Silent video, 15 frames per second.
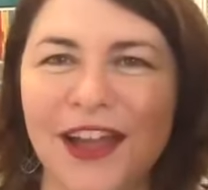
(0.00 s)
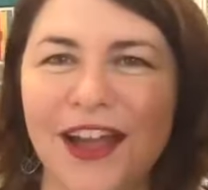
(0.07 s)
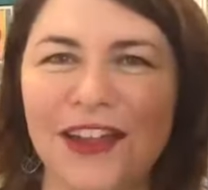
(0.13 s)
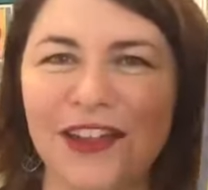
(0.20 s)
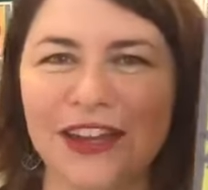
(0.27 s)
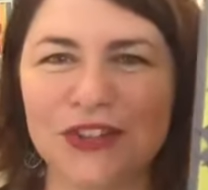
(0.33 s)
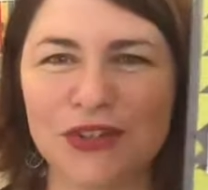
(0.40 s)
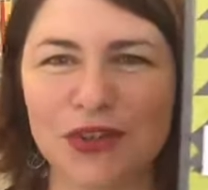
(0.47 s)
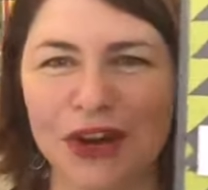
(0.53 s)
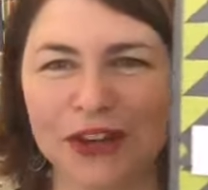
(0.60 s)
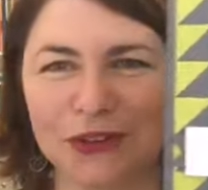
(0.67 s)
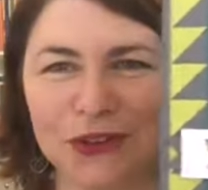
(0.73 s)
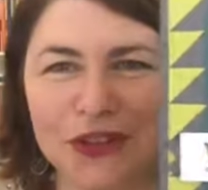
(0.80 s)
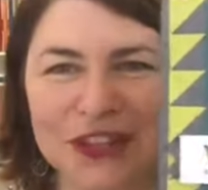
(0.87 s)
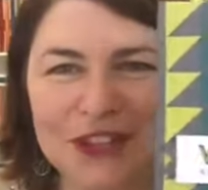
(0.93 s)
I like
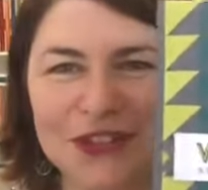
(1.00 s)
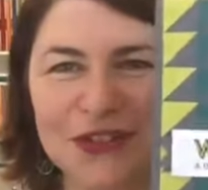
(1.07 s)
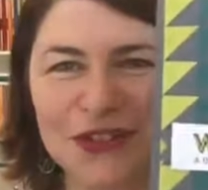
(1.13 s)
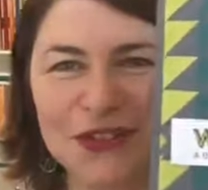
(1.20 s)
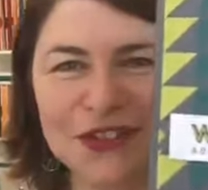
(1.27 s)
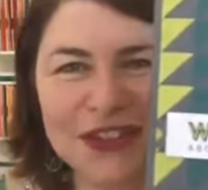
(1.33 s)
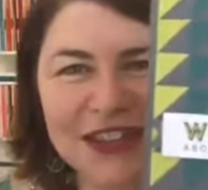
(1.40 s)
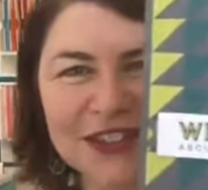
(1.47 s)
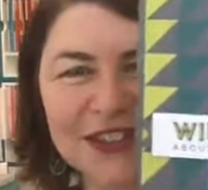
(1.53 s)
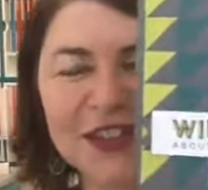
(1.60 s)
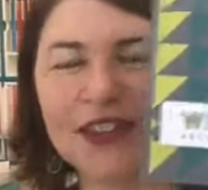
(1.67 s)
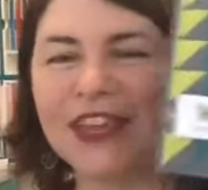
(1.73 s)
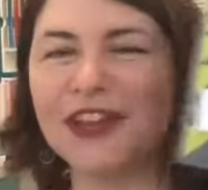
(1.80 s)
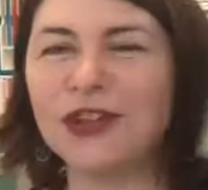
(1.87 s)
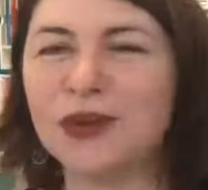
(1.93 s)
trying all these new things.
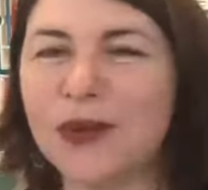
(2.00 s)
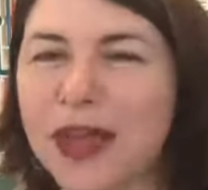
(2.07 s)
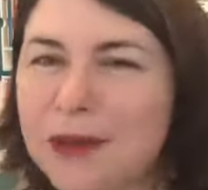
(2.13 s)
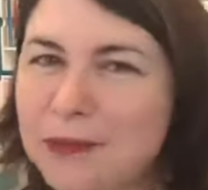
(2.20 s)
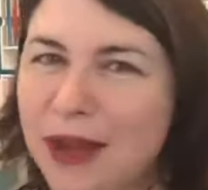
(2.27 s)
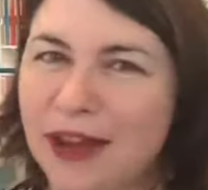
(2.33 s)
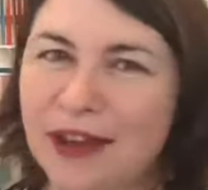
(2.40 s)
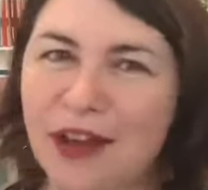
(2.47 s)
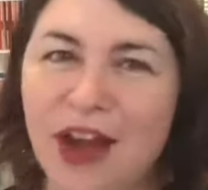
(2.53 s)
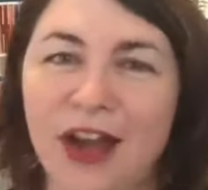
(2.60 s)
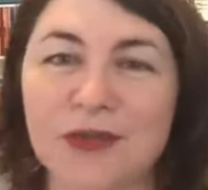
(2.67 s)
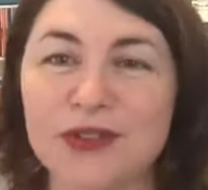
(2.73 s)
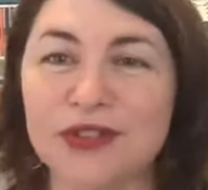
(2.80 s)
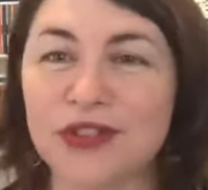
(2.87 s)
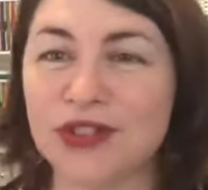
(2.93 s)
So thank you, Emma.
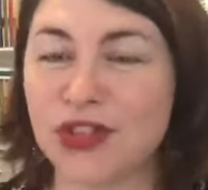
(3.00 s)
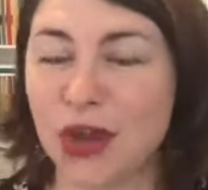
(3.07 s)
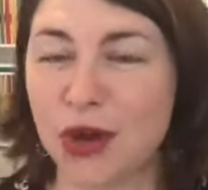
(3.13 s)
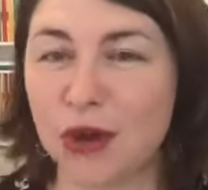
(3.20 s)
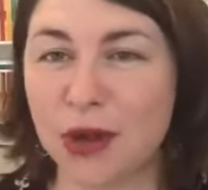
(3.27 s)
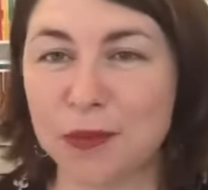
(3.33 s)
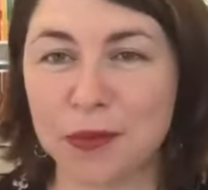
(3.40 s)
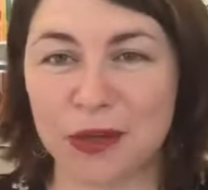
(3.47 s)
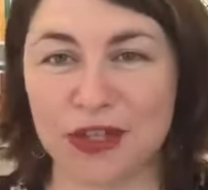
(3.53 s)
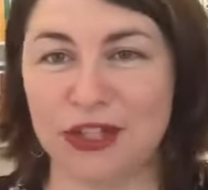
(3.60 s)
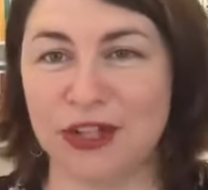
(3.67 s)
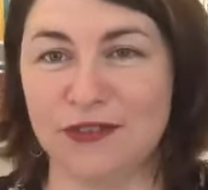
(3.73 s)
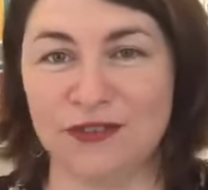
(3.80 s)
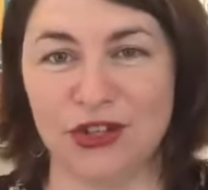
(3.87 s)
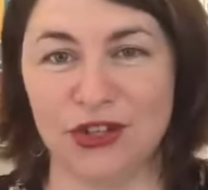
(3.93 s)
I was so
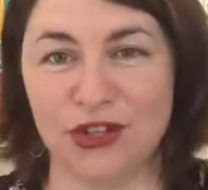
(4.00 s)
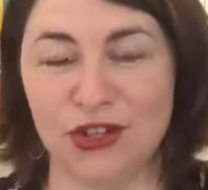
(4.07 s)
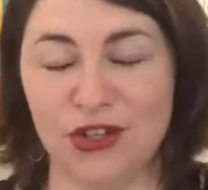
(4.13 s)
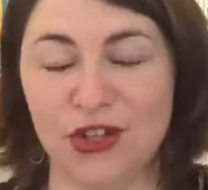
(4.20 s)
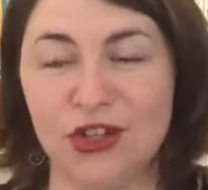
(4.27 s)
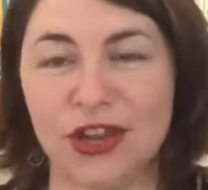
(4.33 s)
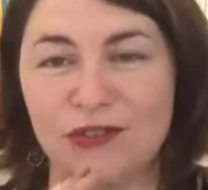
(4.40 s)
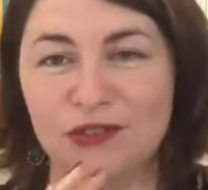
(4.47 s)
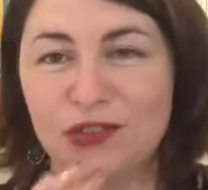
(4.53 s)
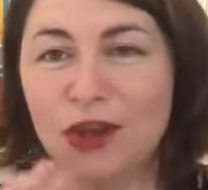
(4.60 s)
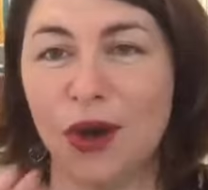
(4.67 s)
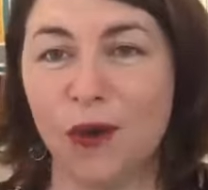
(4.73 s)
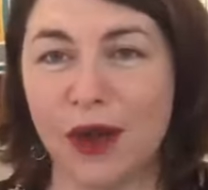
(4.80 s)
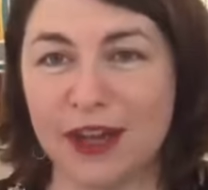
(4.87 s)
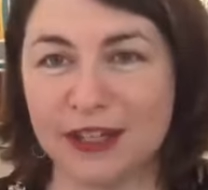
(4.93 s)
appreciative to you. You have
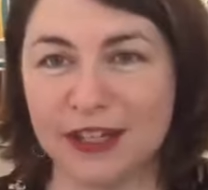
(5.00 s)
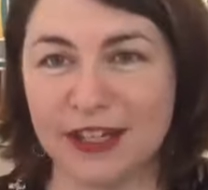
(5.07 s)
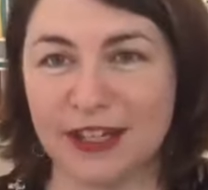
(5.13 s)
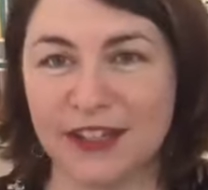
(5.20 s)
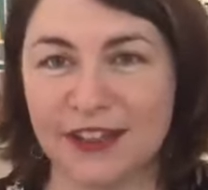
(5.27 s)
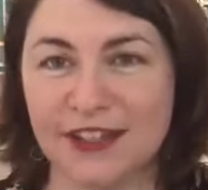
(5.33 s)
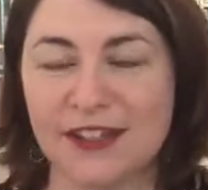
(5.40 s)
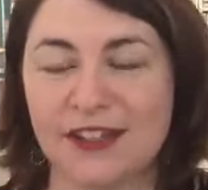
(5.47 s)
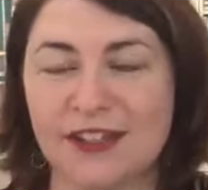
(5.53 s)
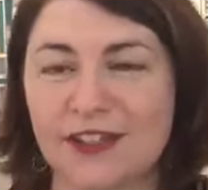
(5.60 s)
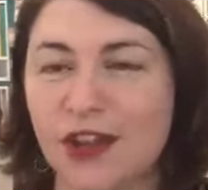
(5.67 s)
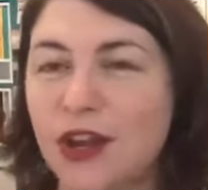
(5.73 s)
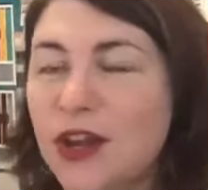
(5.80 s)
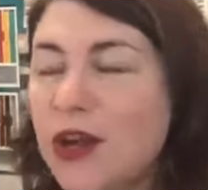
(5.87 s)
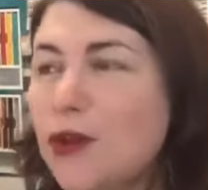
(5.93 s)
no idea. This
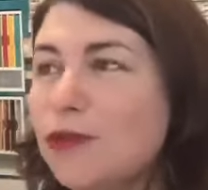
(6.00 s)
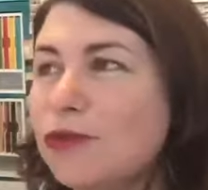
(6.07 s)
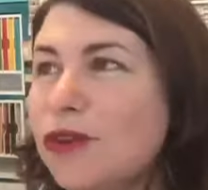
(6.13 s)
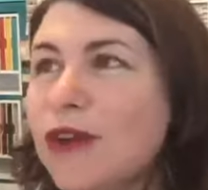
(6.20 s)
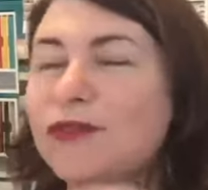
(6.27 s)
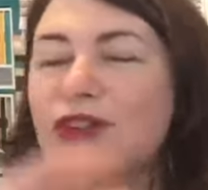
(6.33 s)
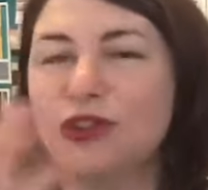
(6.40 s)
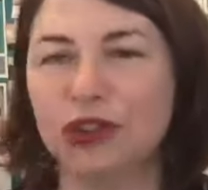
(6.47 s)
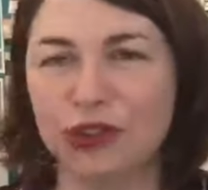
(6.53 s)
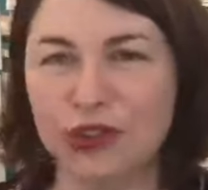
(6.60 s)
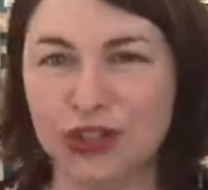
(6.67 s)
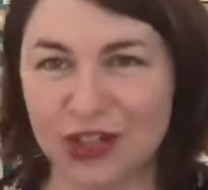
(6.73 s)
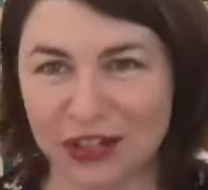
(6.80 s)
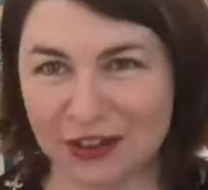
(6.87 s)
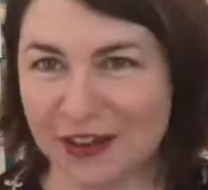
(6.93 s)
has
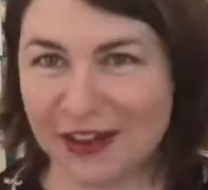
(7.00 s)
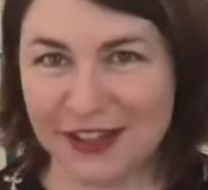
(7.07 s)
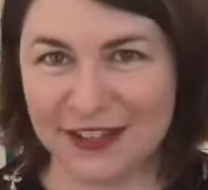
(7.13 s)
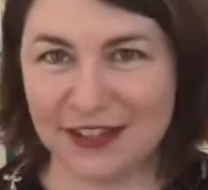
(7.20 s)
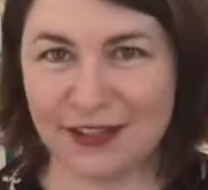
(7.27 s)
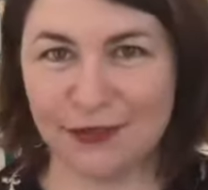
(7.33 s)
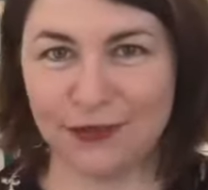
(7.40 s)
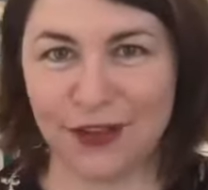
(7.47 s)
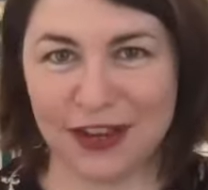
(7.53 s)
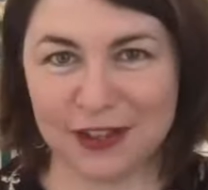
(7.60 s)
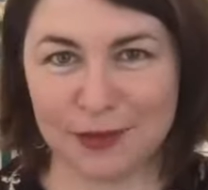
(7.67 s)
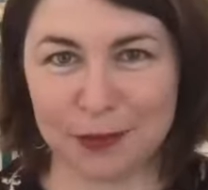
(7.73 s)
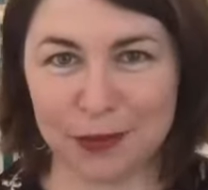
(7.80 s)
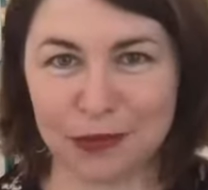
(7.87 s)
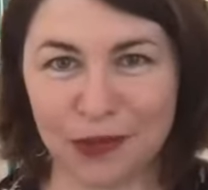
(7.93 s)
revolutionized
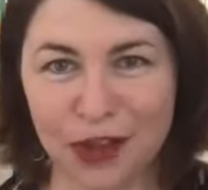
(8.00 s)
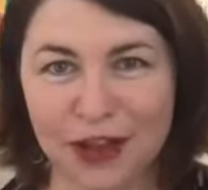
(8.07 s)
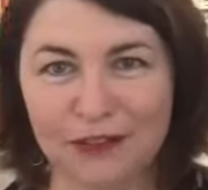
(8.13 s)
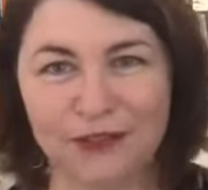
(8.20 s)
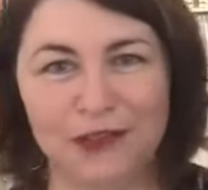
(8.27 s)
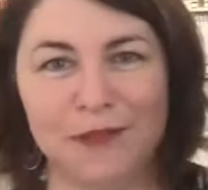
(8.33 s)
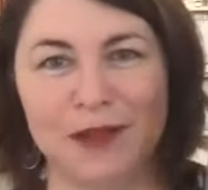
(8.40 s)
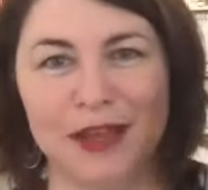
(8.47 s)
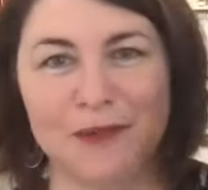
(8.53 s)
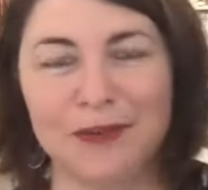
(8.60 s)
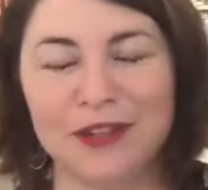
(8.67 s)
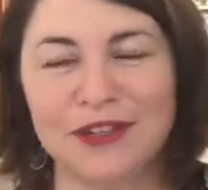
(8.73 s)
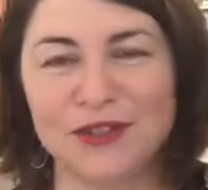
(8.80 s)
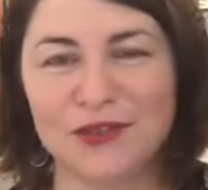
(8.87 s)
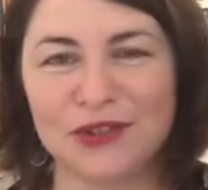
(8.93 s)
Facebook Live for me
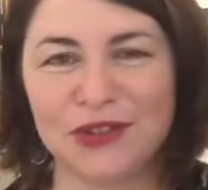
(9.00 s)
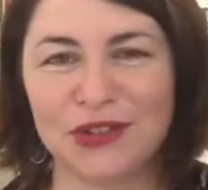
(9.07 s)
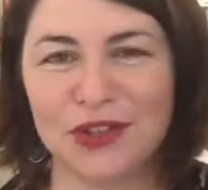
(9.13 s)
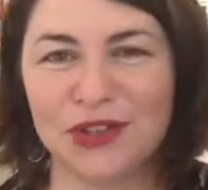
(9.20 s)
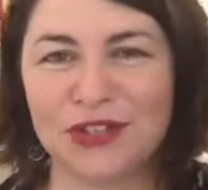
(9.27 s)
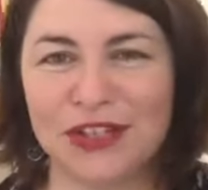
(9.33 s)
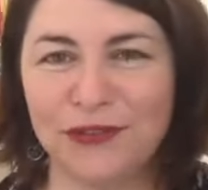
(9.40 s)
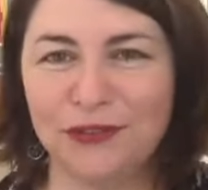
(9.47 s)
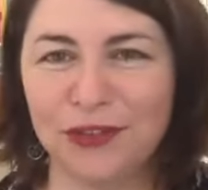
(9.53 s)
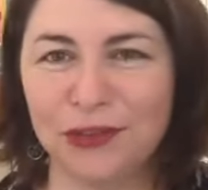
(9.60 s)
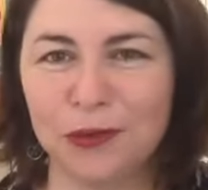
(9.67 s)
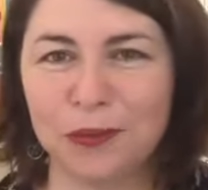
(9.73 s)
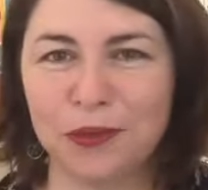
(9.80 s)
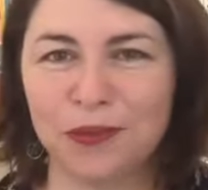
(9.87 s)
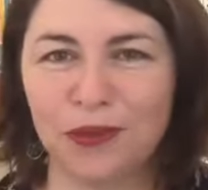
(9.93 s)
because it was so
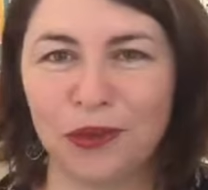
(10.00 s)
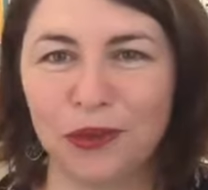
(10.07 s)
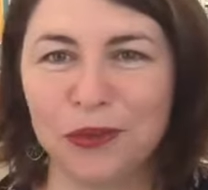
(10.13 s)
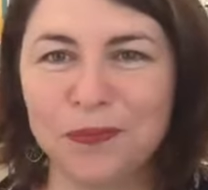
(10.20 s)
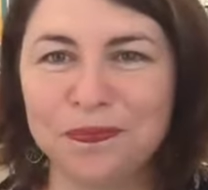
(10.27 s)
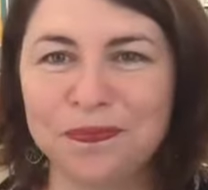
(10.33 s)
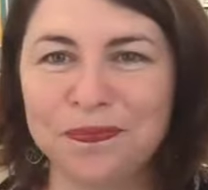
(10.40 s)
difficult before.